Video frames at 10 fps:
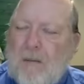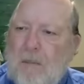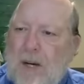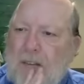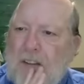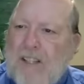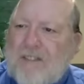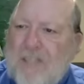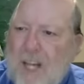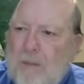But the
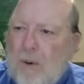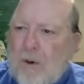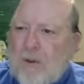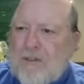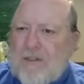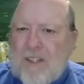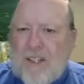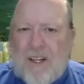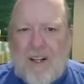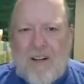disciples,
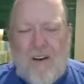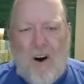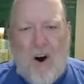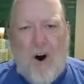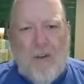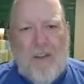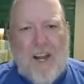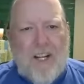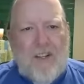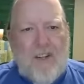all they
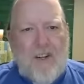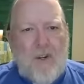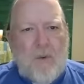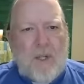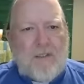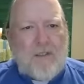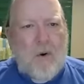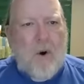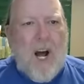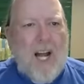could do was
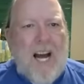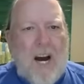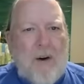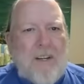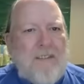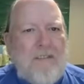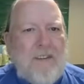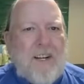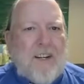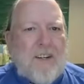cry out in fear.